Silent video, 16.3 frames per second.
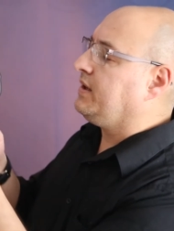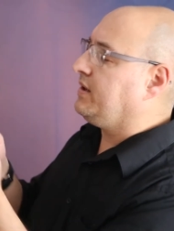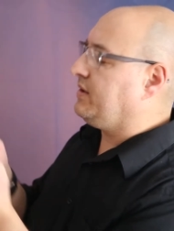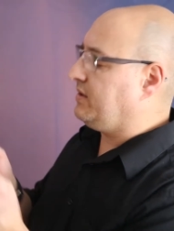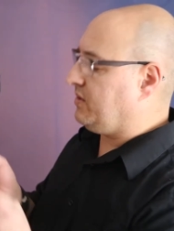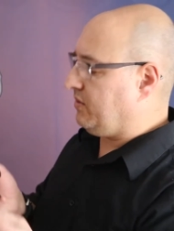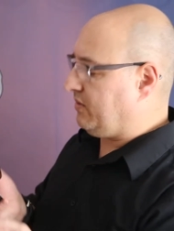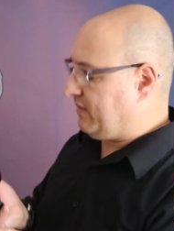
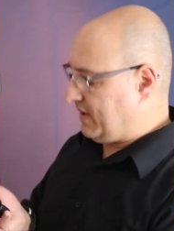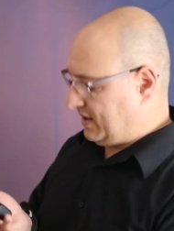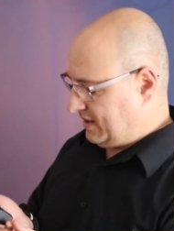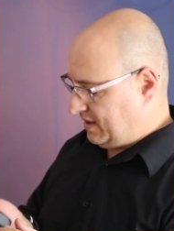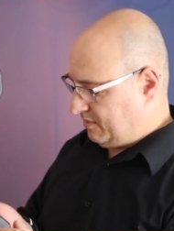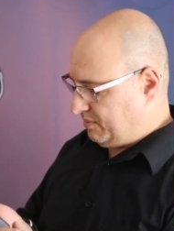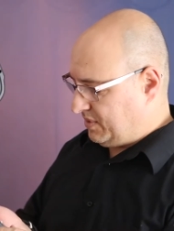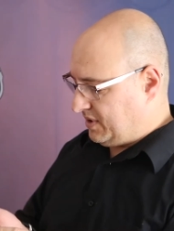So we've got
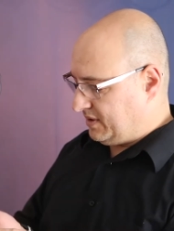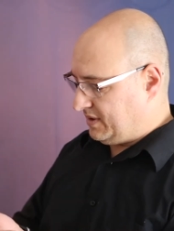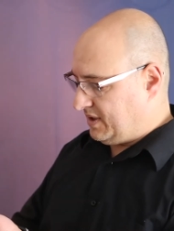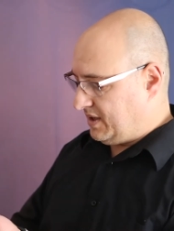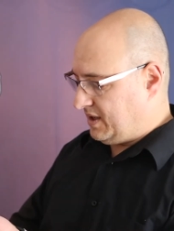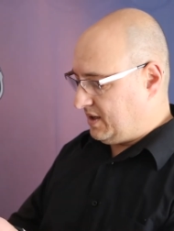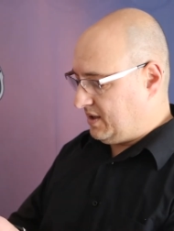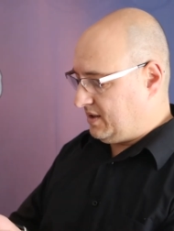that plugged
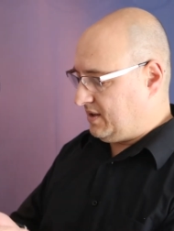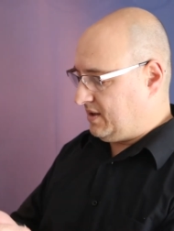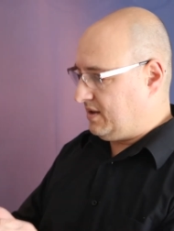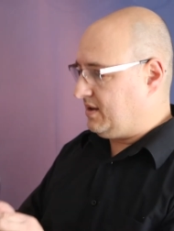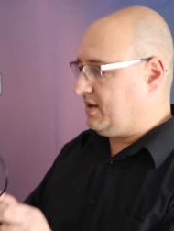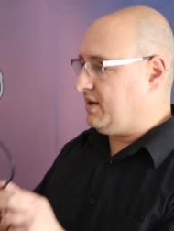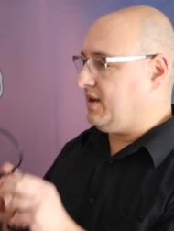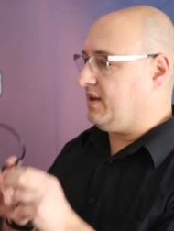in.
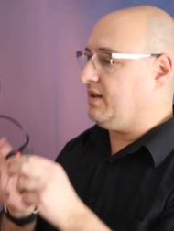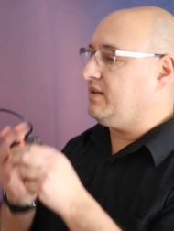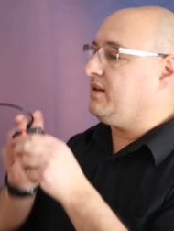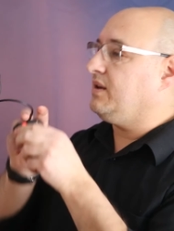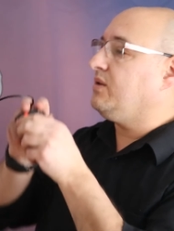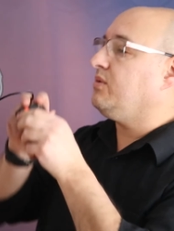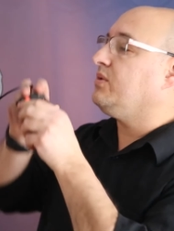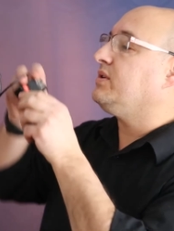I
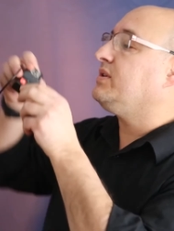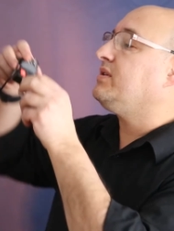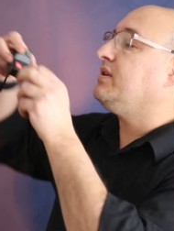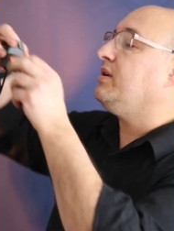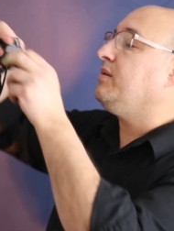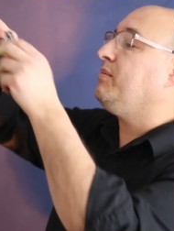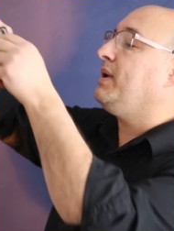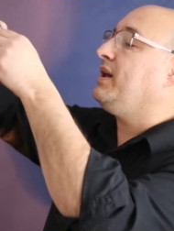think we're just
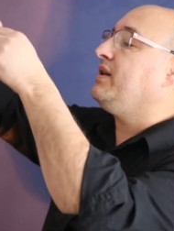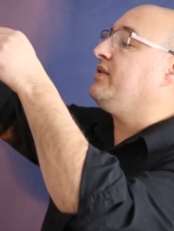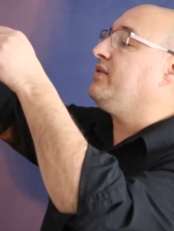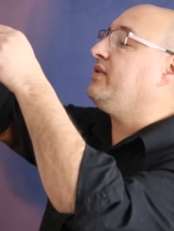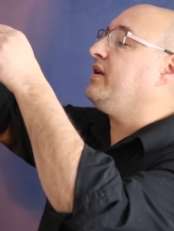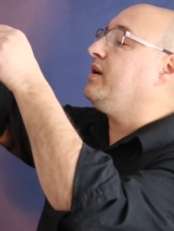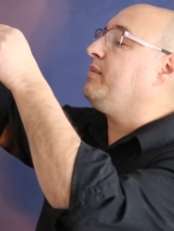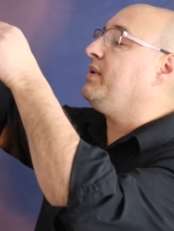going to balance
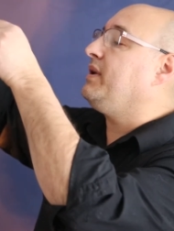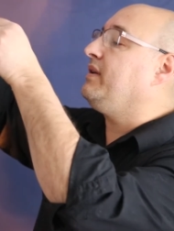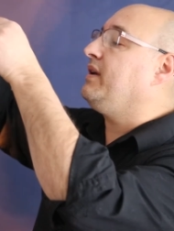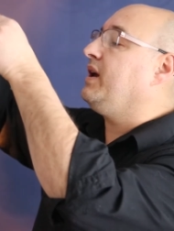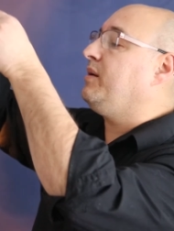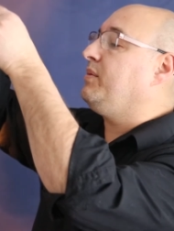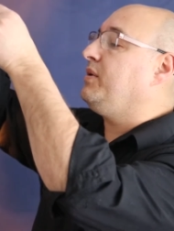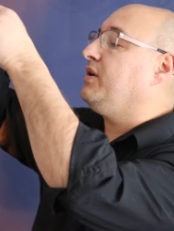that up on
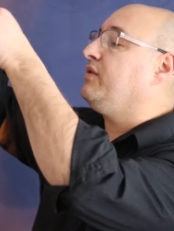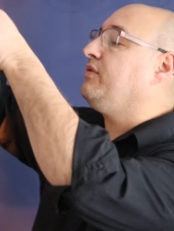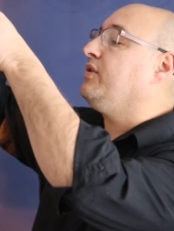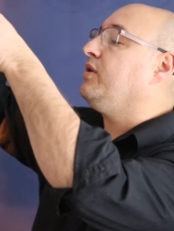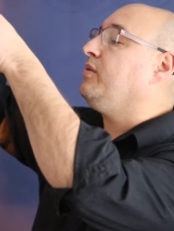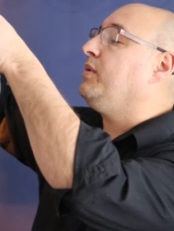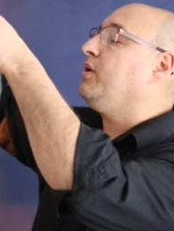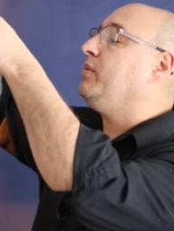top here for
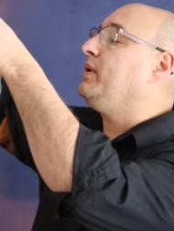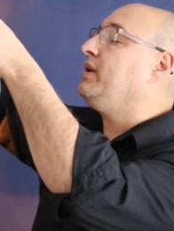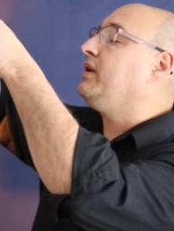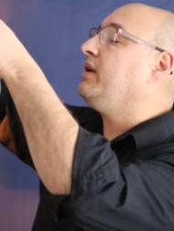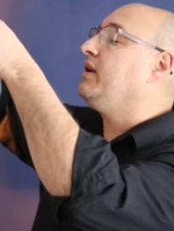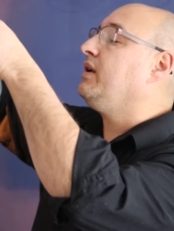a moment.